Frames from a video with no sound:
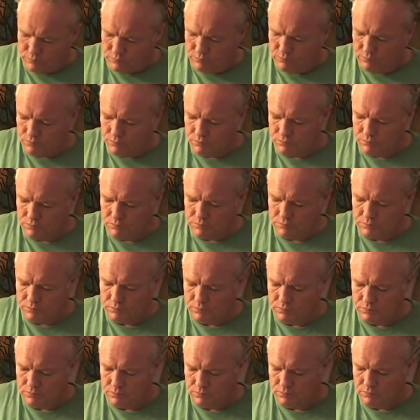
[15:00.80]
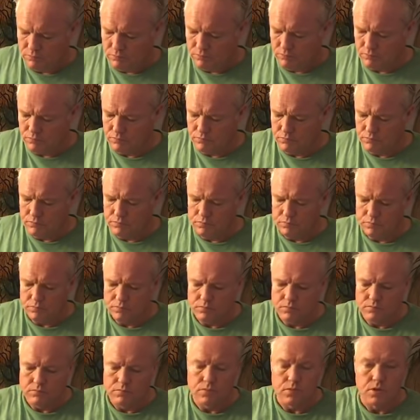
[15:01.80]

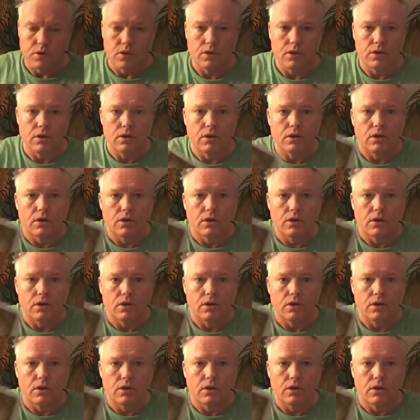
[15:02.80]
(silence)